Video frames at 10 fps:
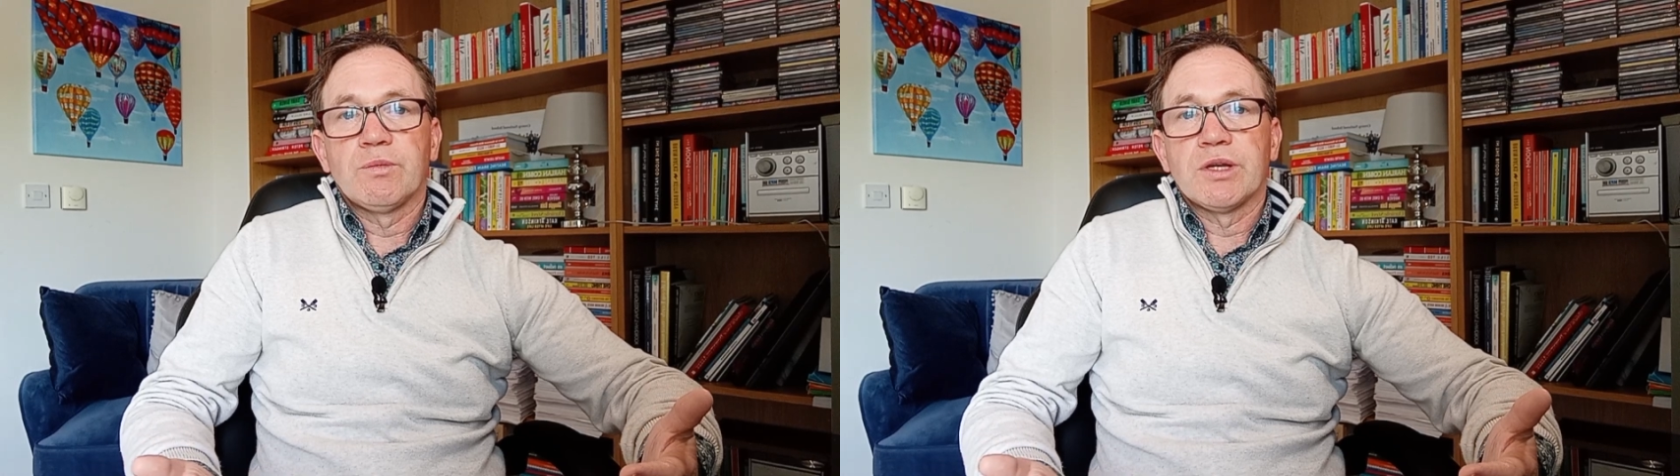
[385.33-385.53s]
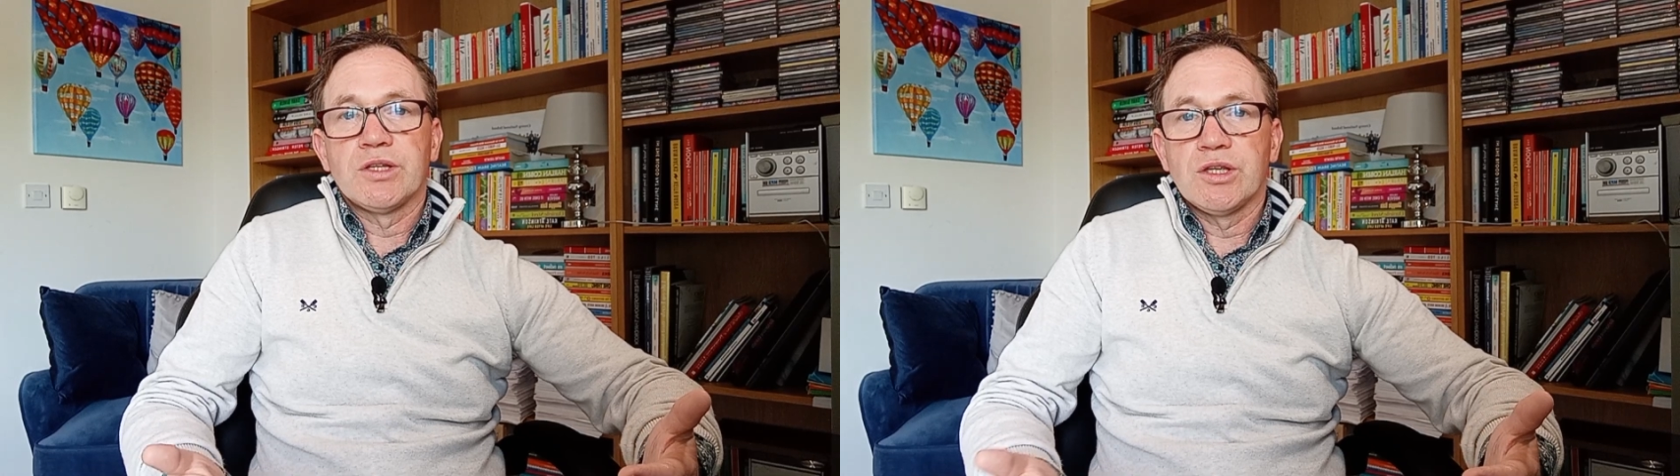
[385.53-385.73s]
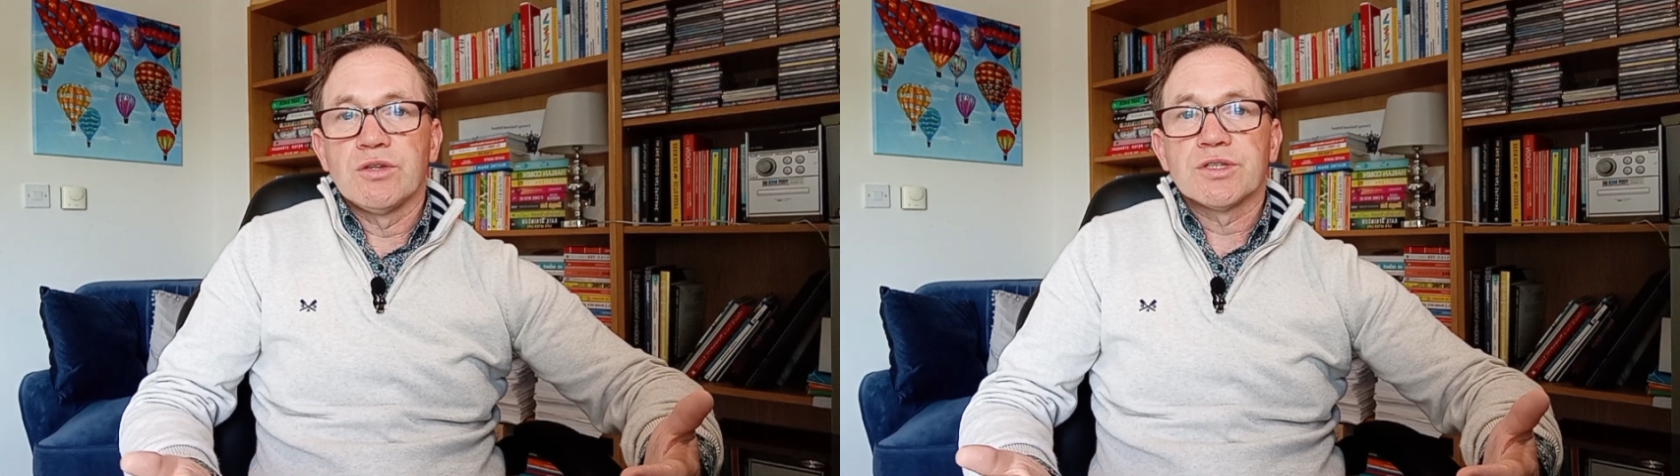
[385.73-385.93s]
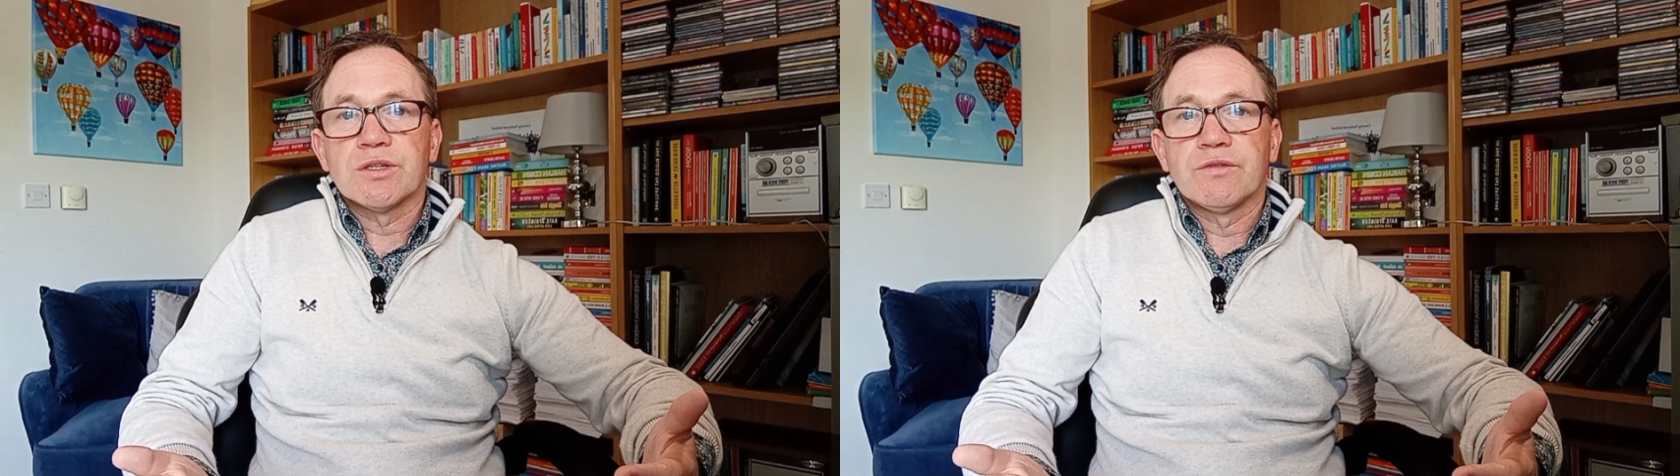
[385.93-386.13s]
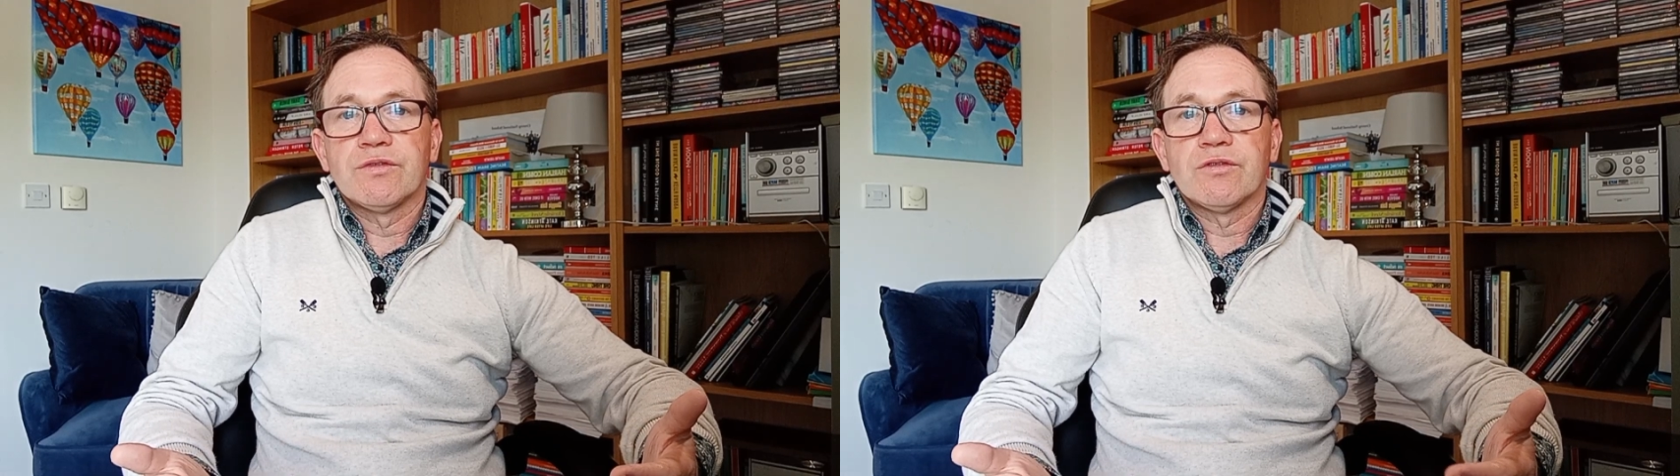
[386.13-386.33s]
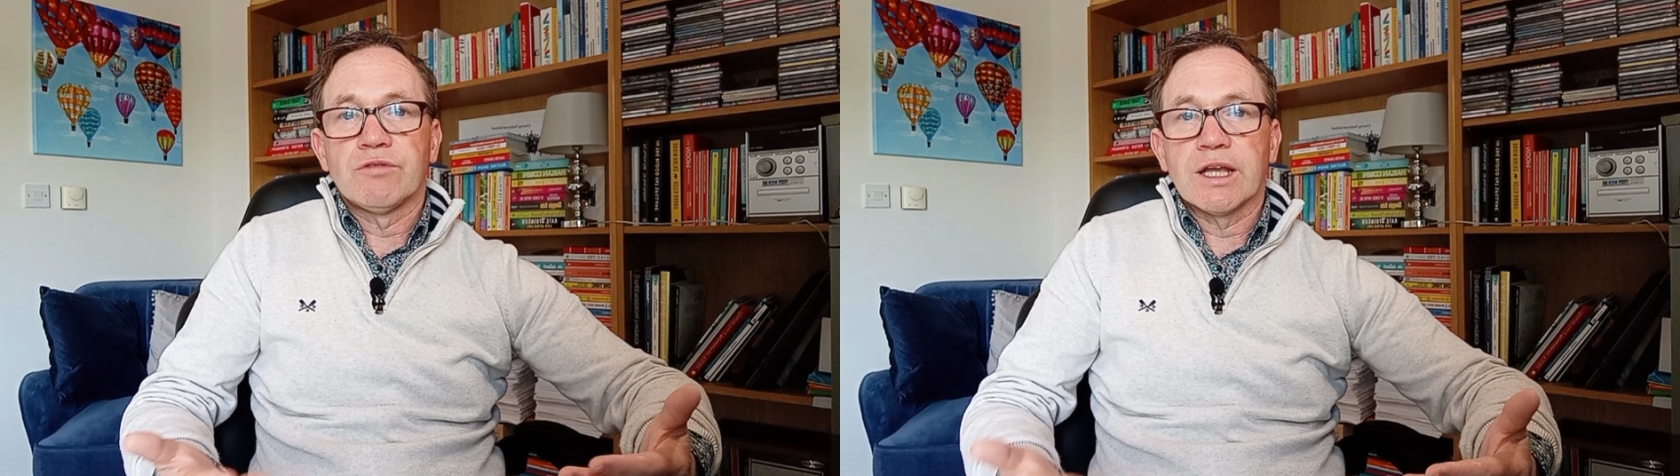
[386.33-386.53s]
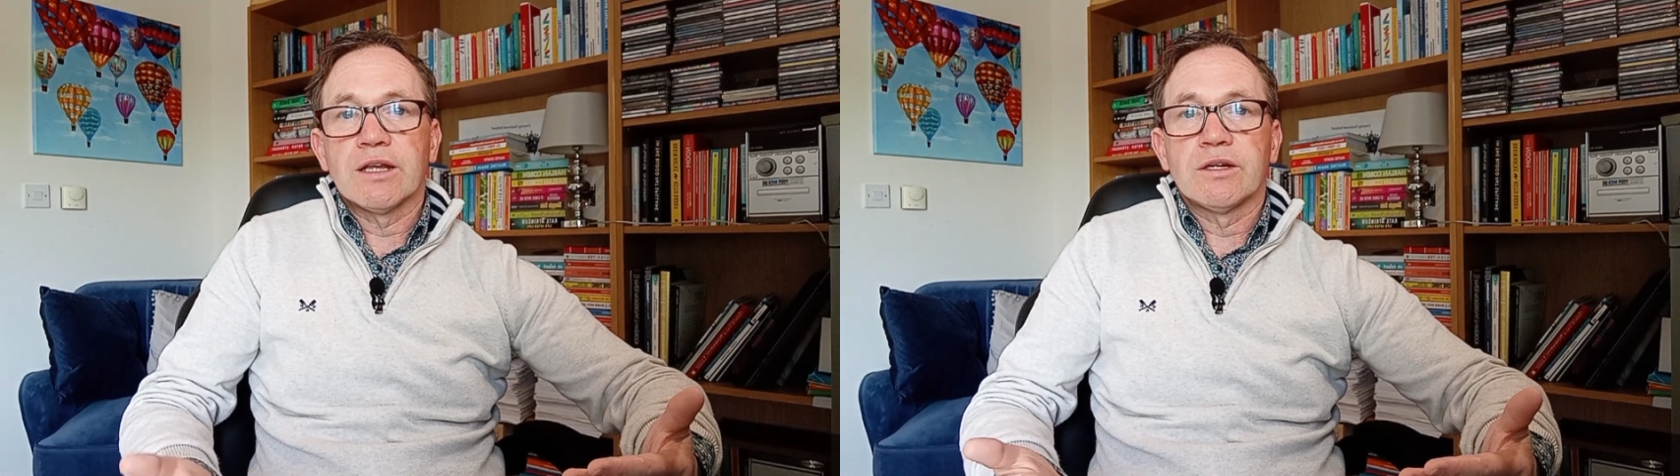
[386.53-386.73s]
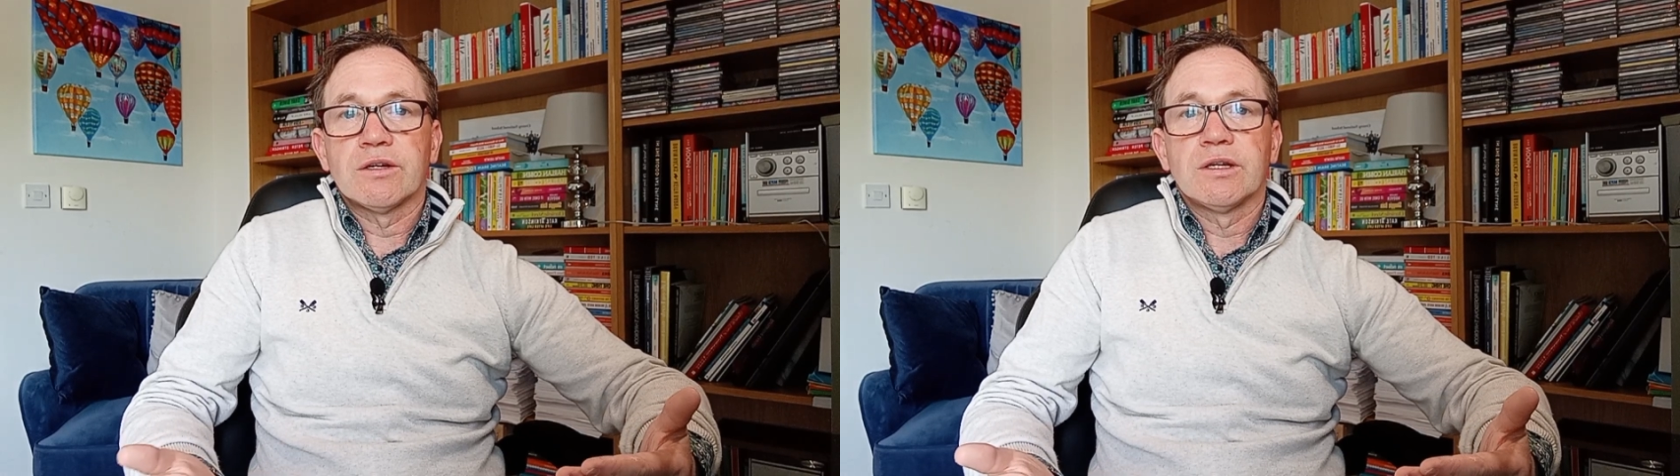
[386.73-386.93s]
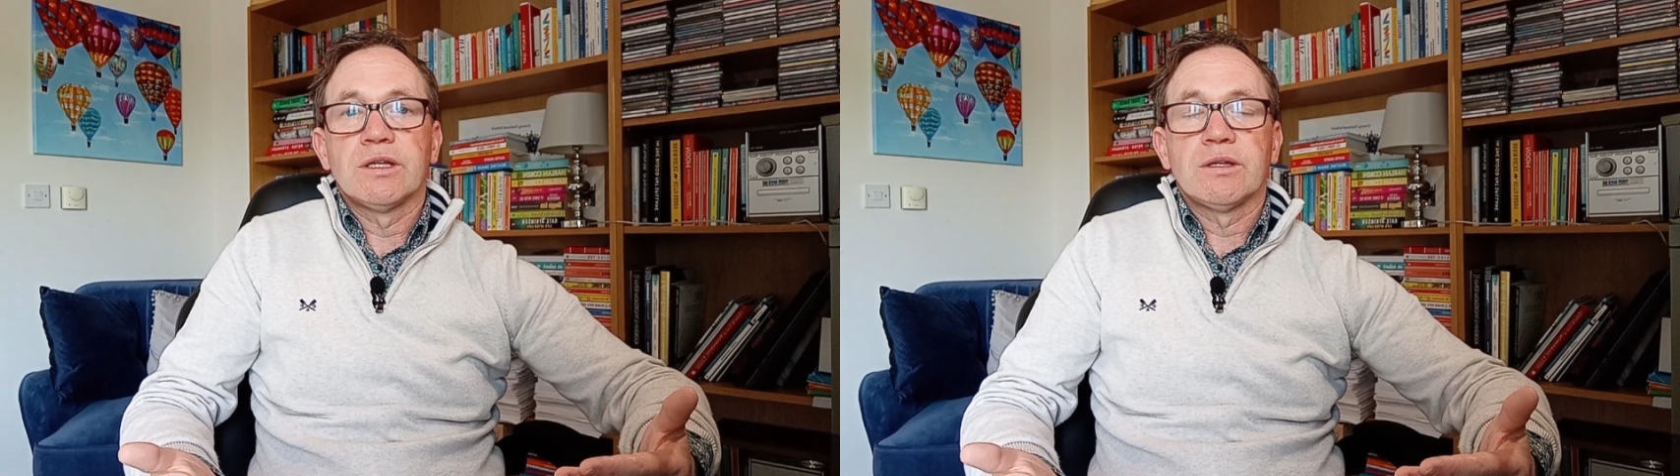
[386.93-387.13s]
by the use of regular